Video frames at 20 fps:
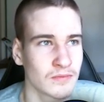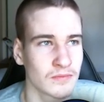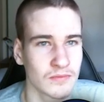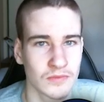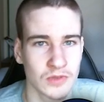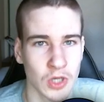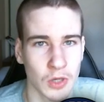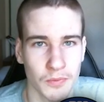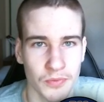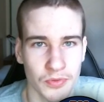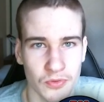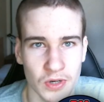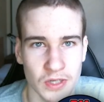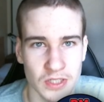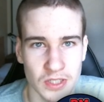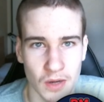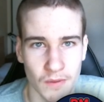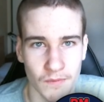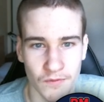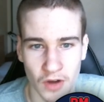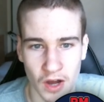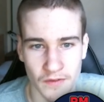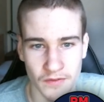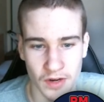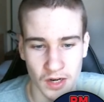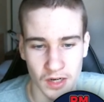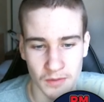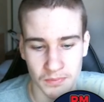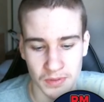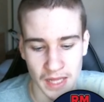top 3, top 5
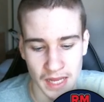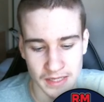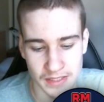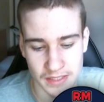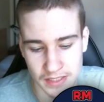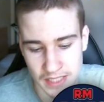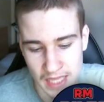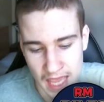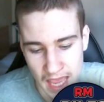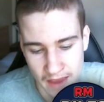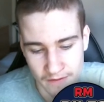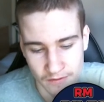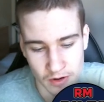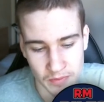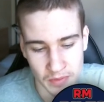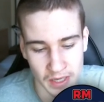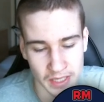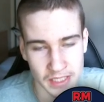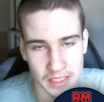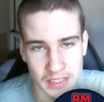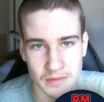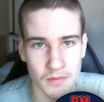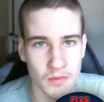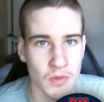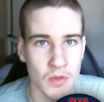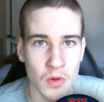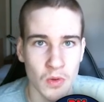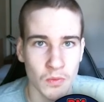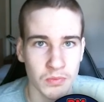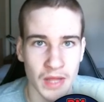kind of players. Just everybody's
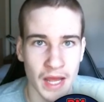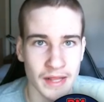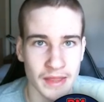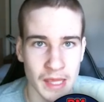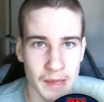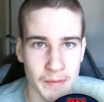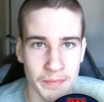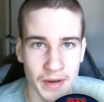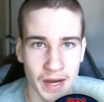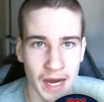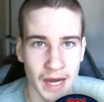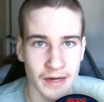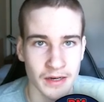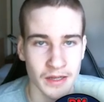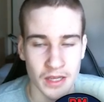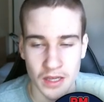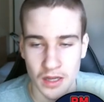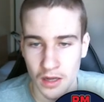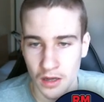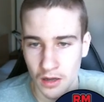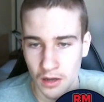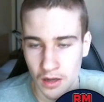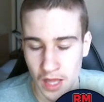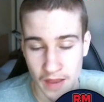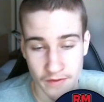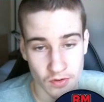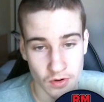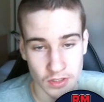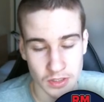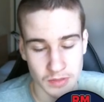playing their part.
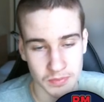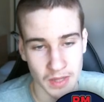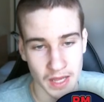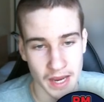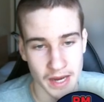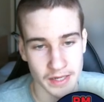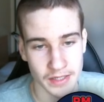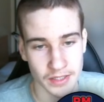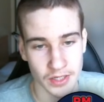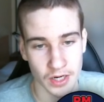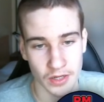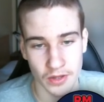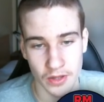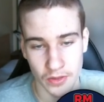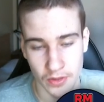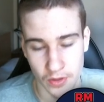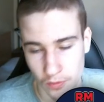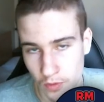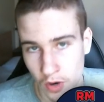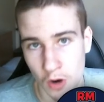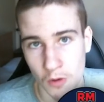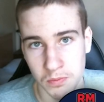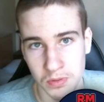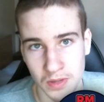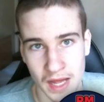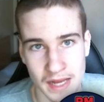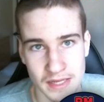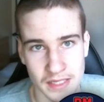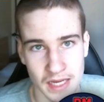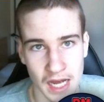Everyone's playing, the role
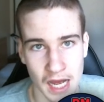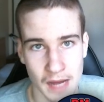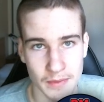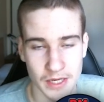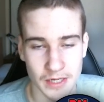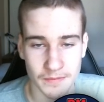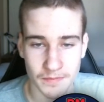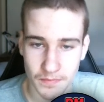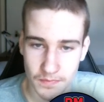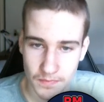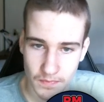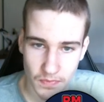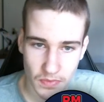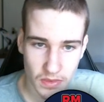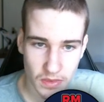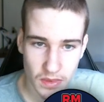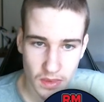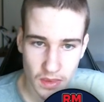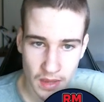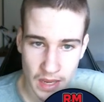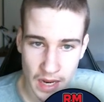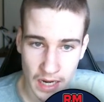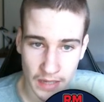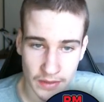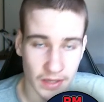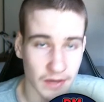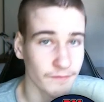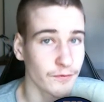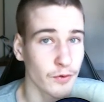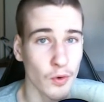players are humming.
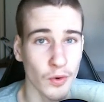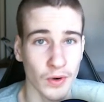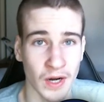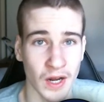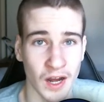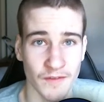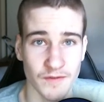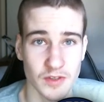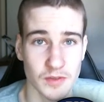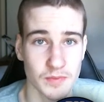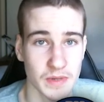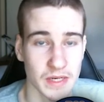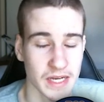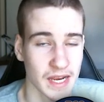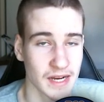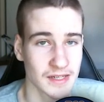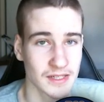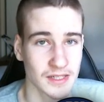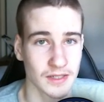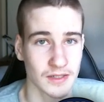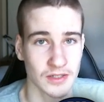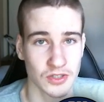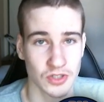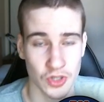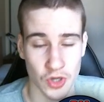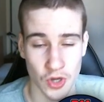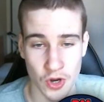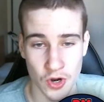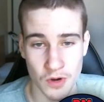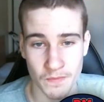That forward half has been excellent
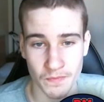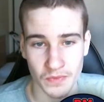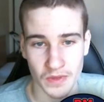too.